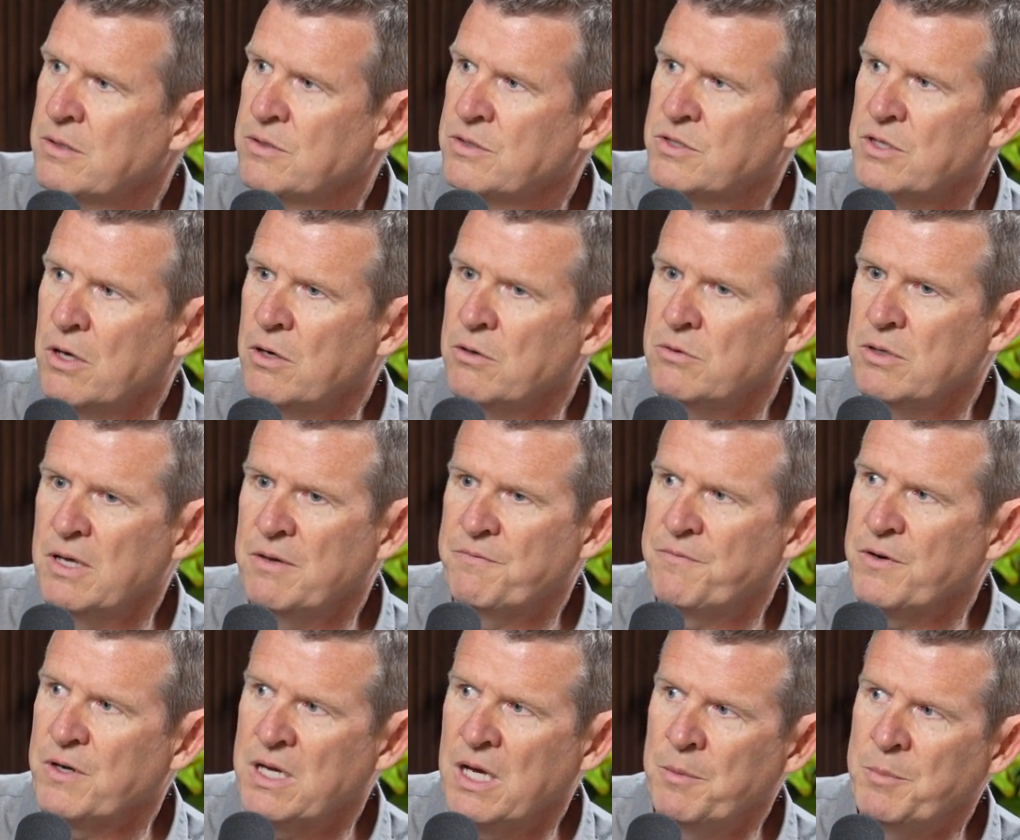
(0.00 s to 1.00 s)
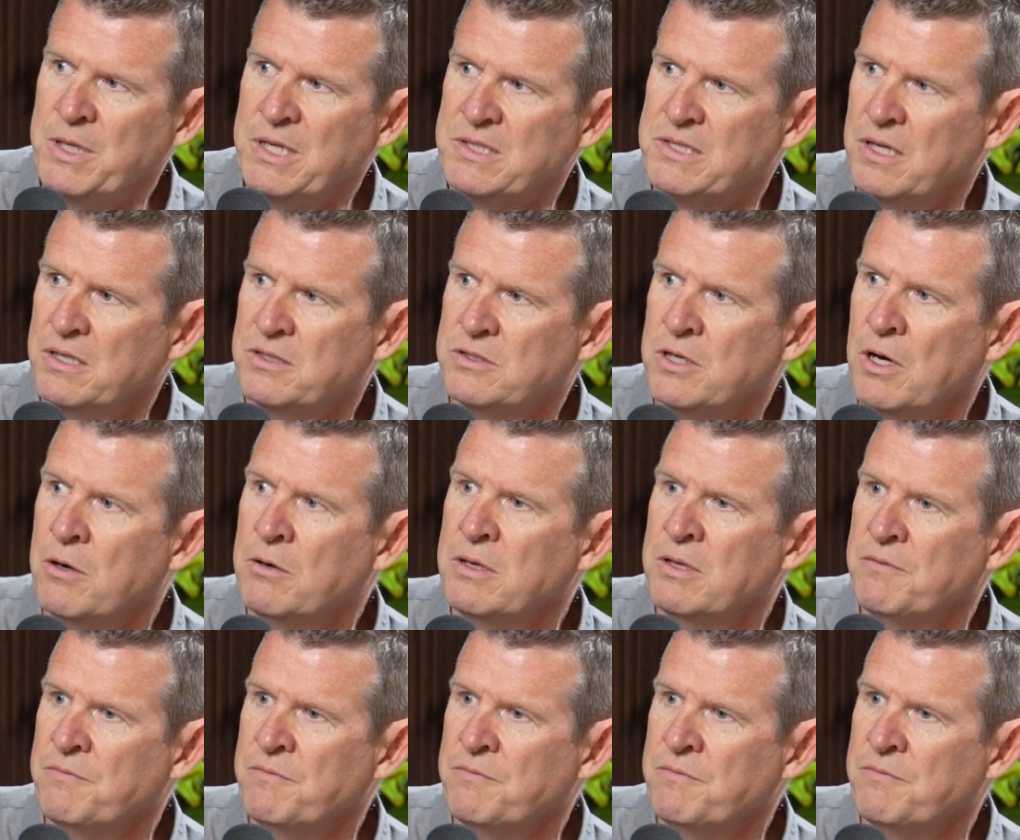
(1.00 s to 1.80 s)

So for companies that don't